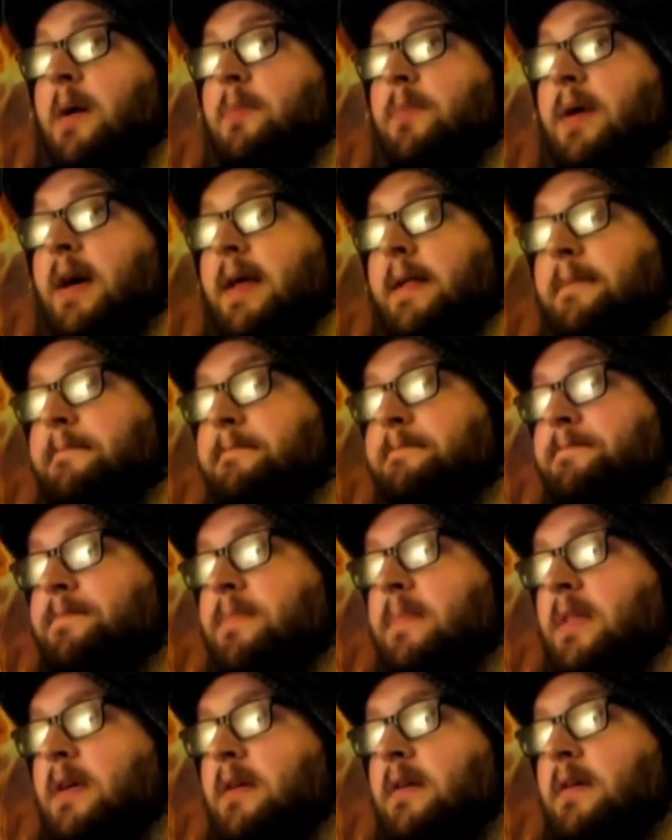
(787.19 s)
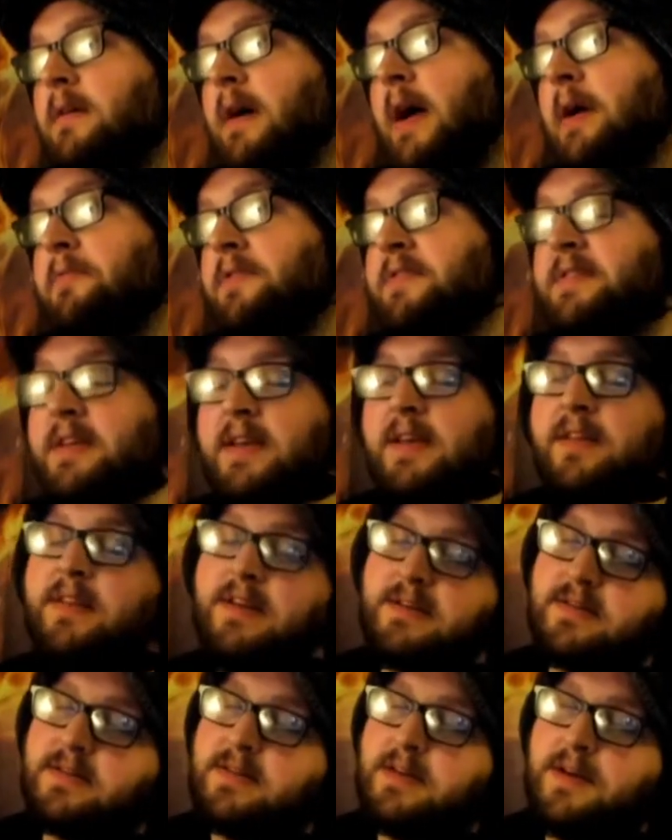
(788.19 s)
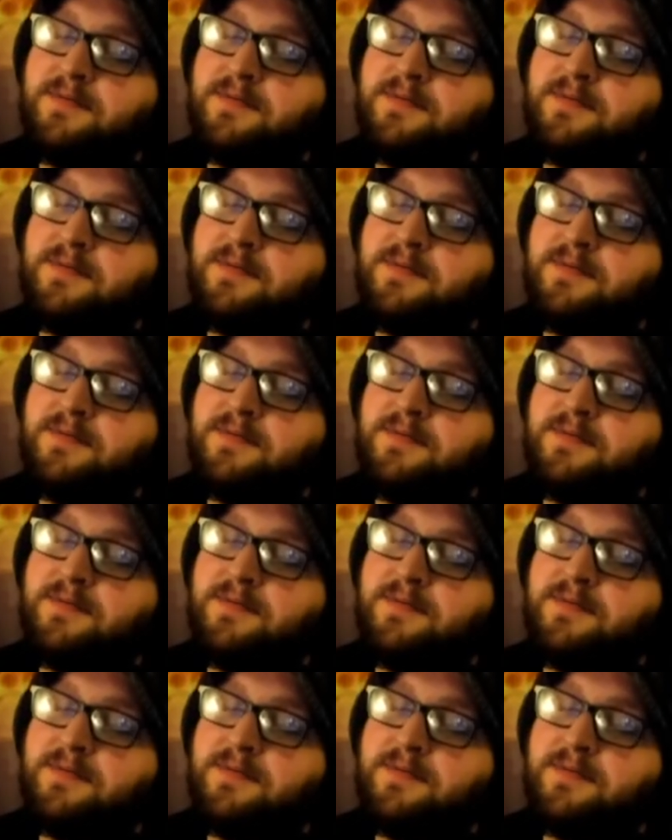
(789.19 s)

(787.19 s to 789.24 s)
But I will tell you this.